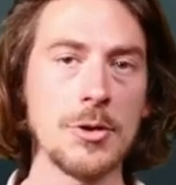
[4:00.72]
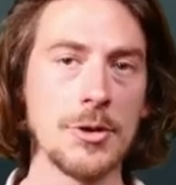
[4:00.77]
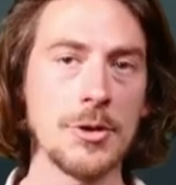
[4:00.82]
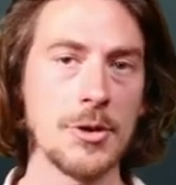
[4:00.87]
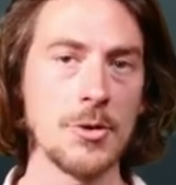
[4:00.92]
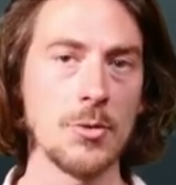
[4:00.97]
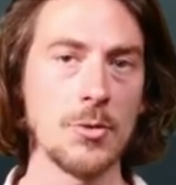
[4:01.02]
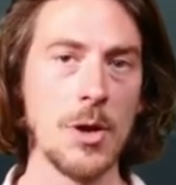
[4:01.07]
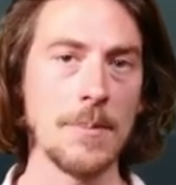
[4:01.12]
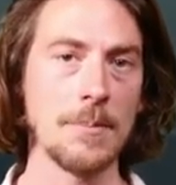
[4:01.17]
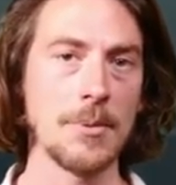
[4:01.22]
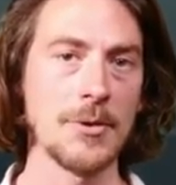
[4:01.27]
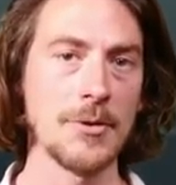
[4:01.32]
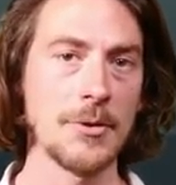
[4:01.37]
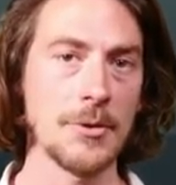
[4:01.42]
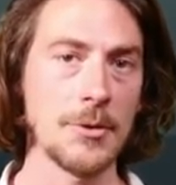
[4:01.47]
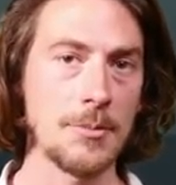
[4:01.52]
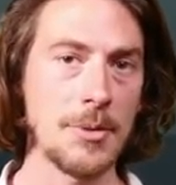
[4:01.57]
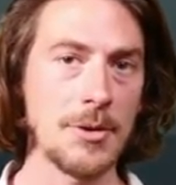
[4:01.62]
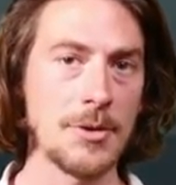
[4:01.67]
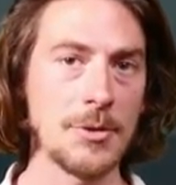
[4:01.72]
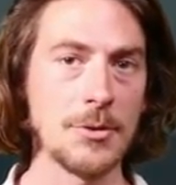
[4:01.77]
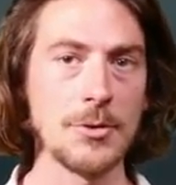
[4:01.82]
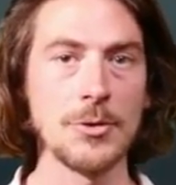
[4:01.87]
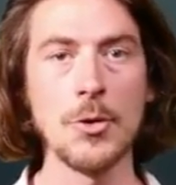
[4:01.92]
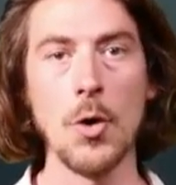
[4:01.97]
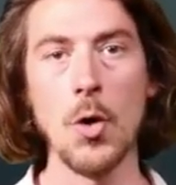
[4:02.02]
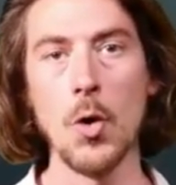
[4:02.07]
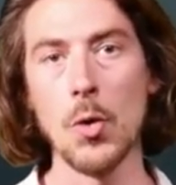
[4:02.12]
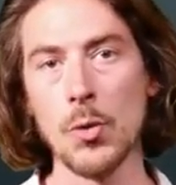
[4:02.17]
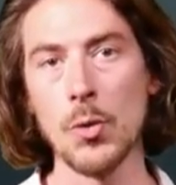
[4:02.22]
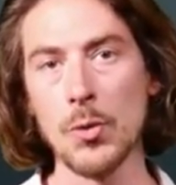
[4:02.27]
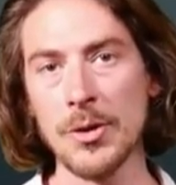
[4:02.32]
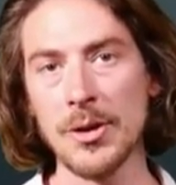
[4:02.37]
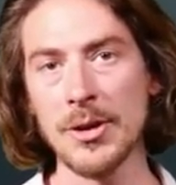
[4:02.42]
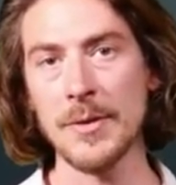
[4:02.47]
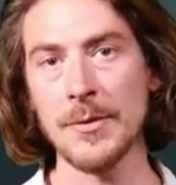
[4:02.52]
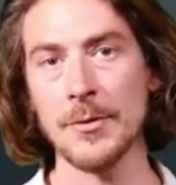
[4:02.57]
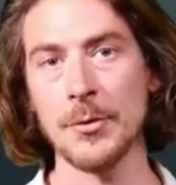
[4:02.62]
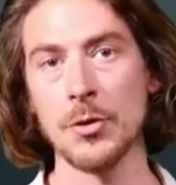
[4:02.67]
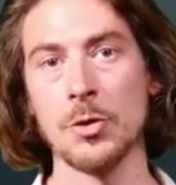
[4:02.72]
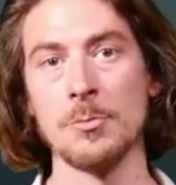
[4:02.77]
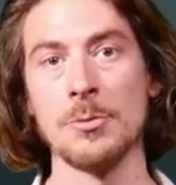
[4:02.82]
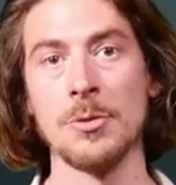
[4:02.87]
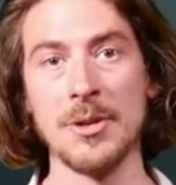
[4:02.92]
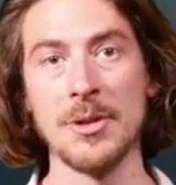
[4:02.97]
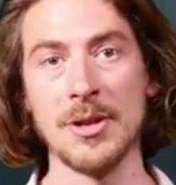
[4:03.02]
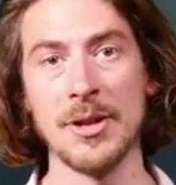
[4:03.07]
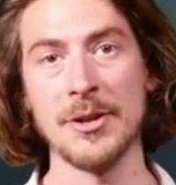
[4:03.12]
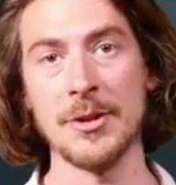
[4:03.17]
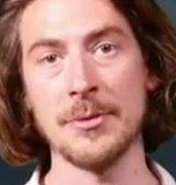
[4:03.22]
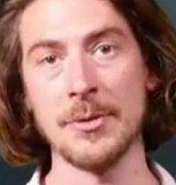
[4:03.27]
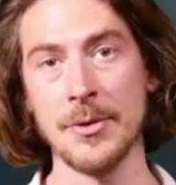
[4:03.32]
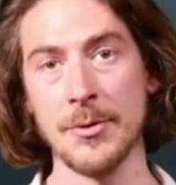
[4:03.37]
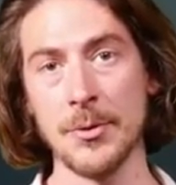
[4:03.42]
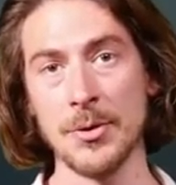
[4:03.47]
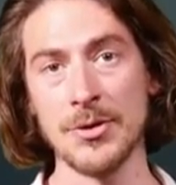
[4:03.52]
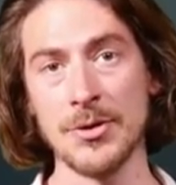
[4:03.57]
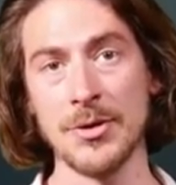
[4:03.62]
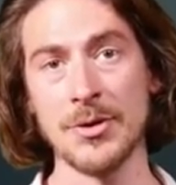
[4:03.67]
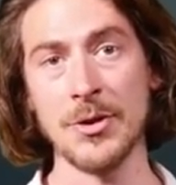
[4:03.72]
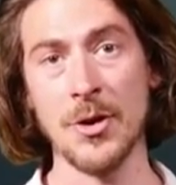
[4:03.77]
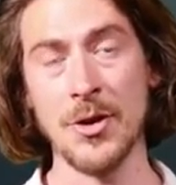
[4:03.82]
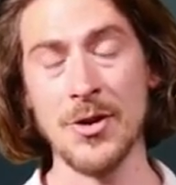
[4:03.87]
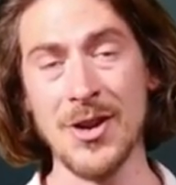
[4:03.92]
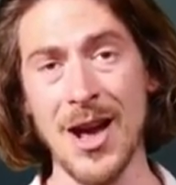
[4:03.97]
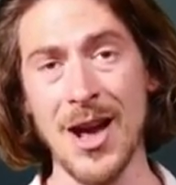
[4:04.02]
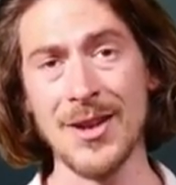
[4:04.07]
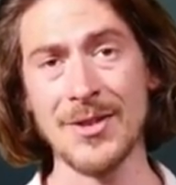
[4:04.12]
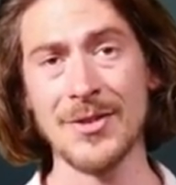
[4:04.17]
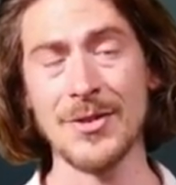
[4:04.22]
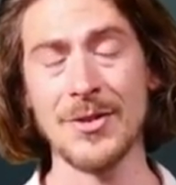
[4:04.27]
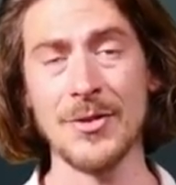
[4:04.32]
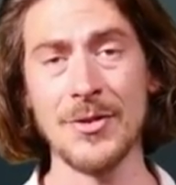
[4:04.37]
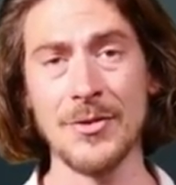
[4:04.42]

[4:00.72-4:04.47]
nuclear weapons could be used only if normal military forces are not